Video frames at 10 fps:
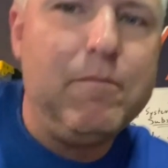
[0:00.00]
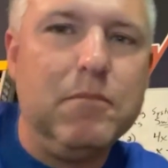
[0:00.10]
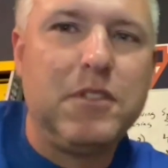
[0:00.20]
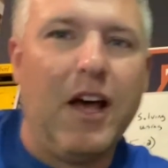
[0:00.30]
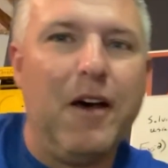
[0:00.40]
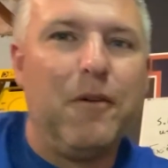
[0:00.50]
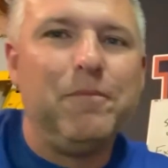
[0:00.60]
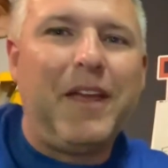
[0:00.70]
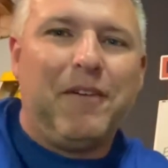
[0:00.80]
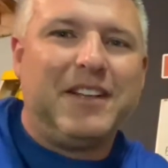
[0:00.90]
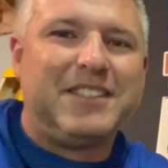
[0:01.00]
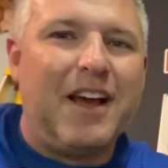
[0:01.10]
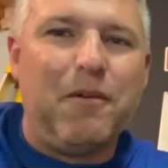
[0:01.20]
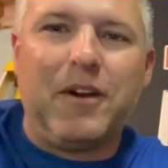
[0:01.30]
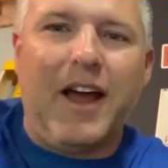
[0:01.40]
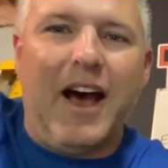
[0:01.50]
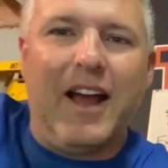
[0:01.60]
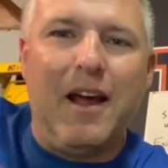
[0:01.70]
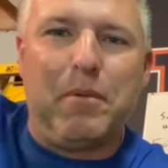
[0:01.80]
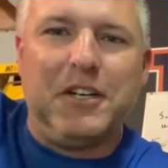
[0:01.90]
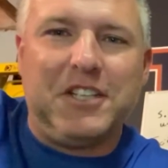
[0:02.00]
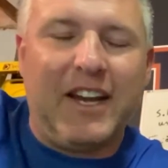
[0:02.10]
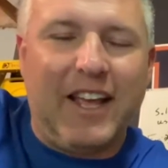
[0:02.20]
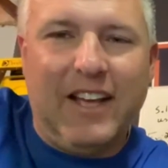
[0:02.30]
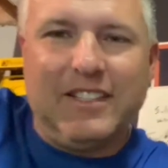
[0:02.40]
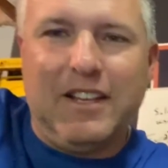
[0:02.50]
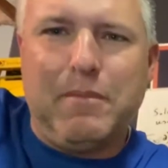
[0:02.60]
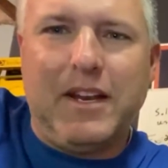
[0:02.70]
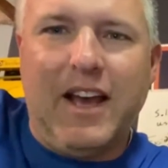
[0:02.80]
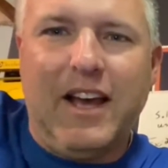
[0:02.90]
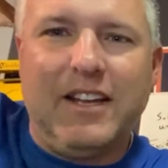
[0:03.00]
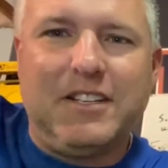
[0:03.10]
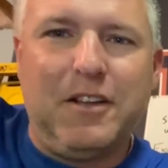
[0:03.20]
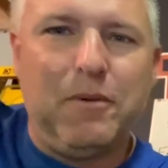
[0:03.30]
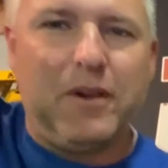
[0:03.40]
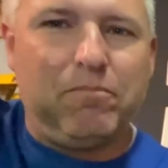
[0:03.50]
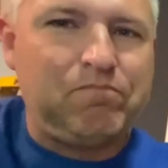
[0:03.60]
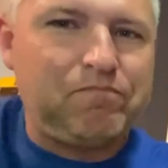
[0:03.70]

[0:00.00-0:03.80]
So, anyways, they were dying. I appreciate it, guys. They've been dying to